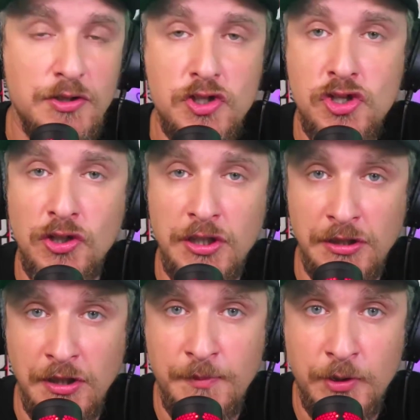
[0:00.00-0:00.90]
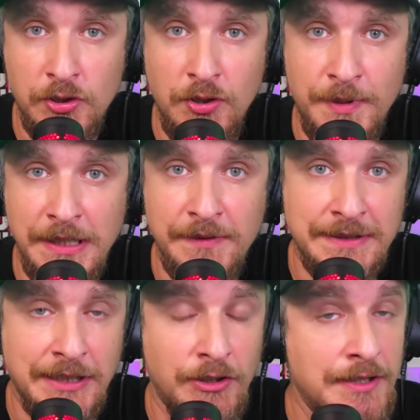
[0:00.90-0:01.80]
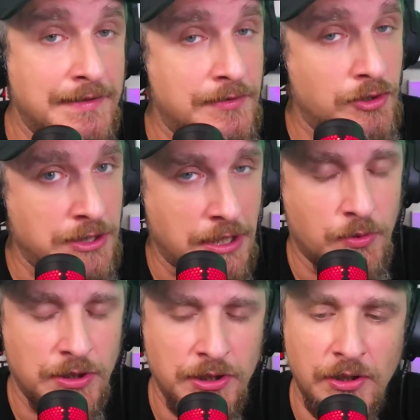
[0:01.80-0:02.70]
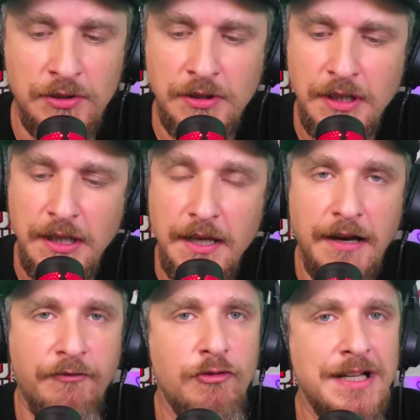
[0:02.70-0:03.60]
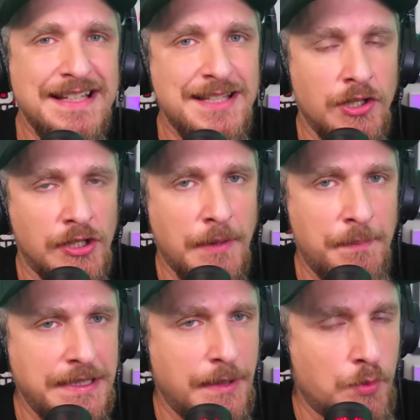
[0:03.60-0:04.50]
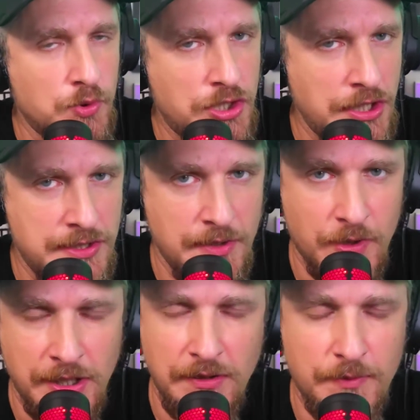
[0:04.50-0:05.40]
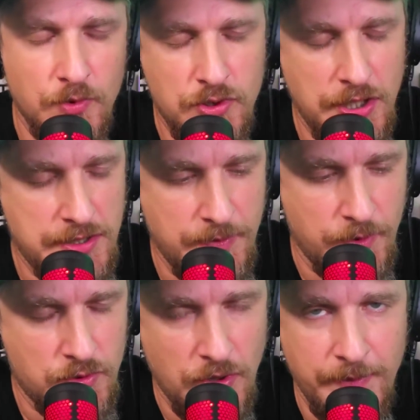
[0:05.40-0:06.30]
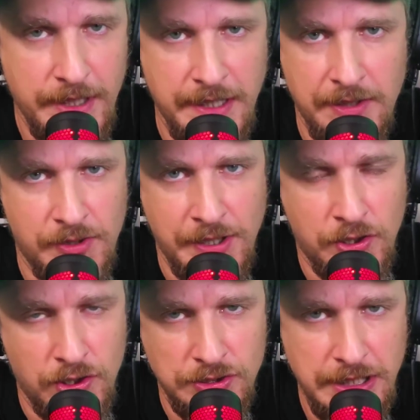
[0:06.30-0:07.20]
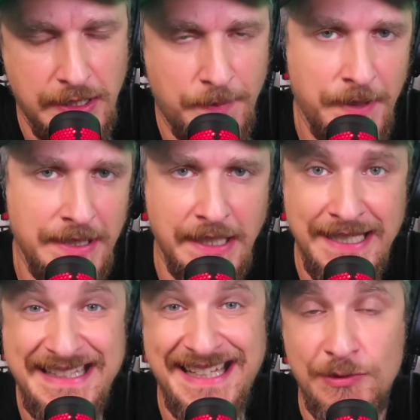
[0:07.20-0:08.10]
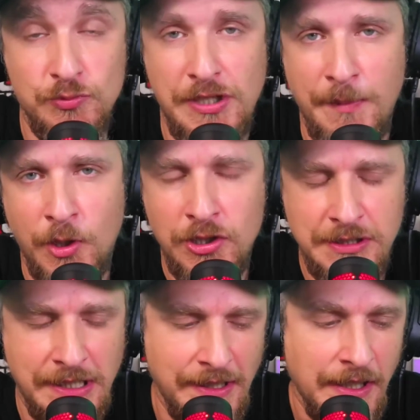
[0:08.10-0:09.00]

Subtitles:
I believe that the Copa Libertadores is a different matter. Outside, River is highly respected, very much so. In South America it's extremely respected, they have a terrible fear of it.